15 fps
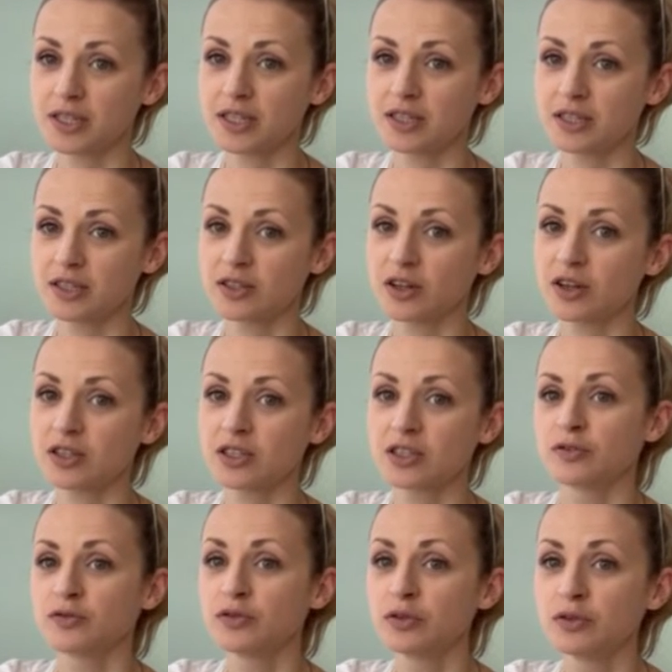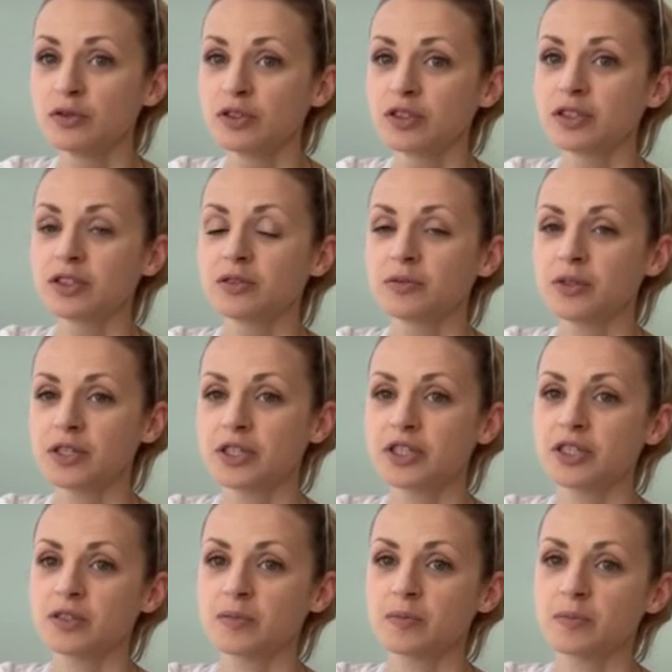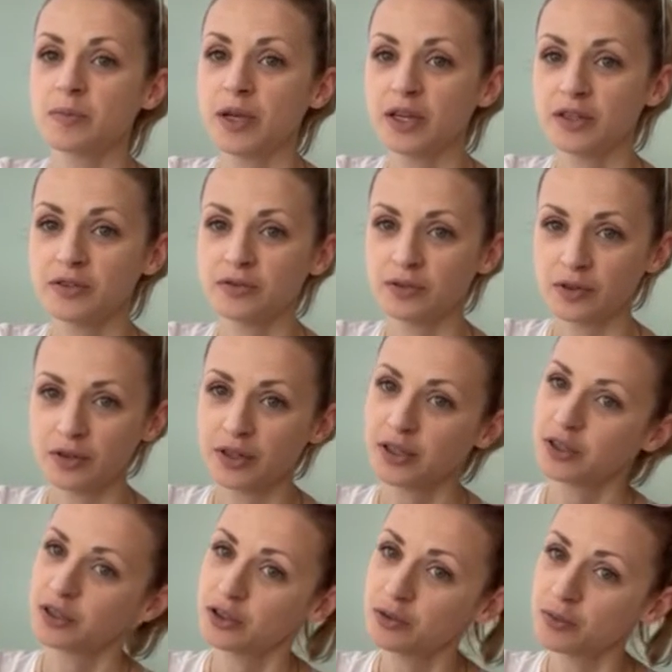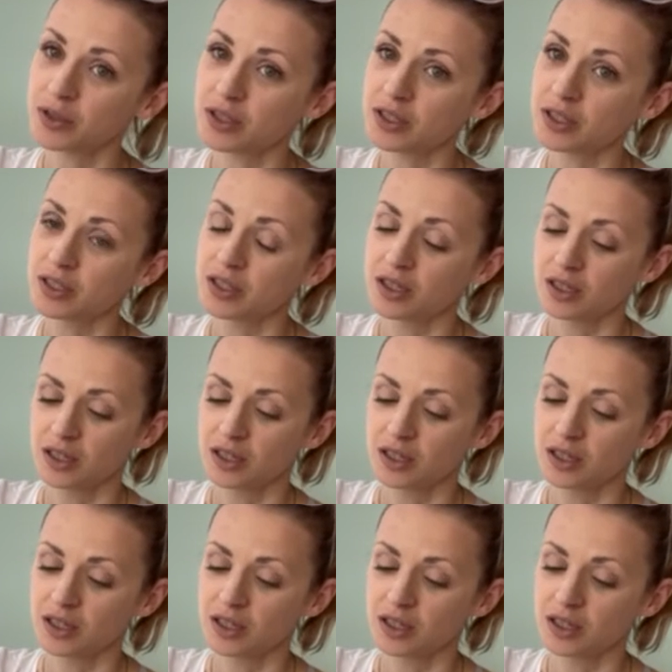It's not food which is made for humans.